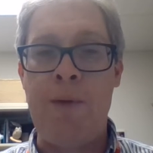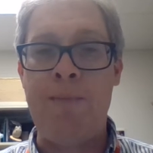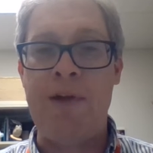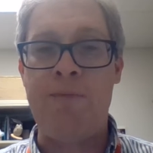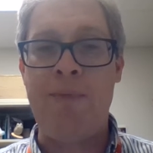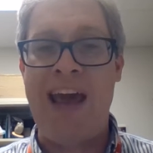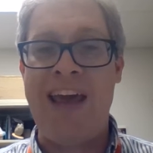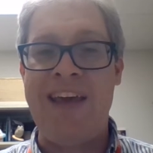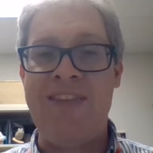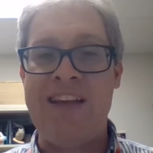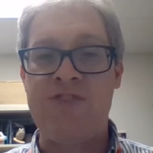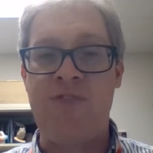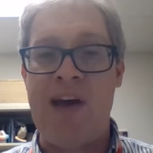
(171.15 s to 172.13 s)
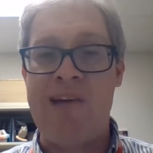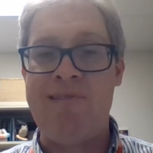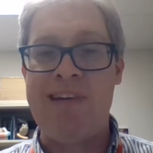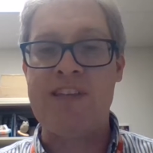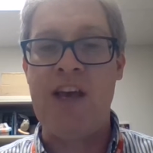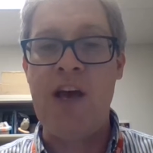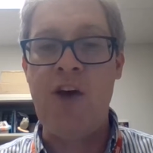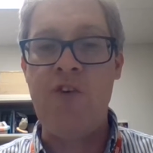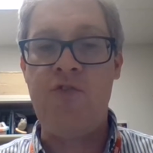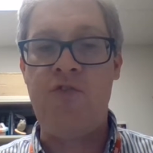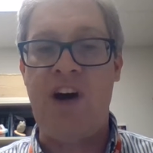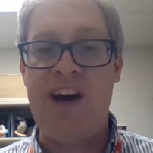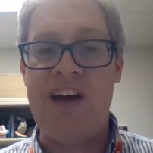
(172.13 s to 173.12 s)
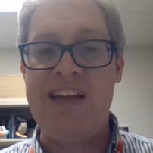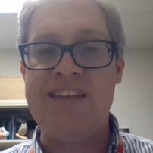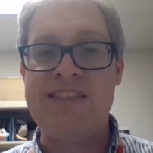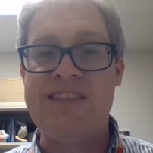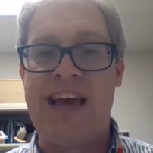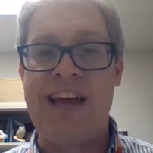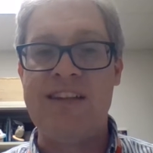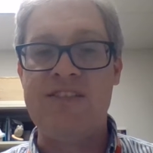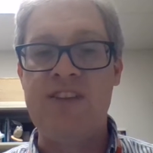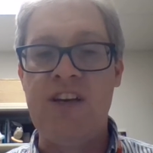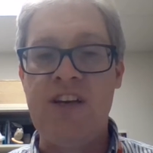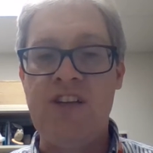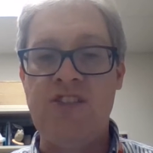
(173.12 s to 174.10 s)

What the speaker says: him and pay these various fines and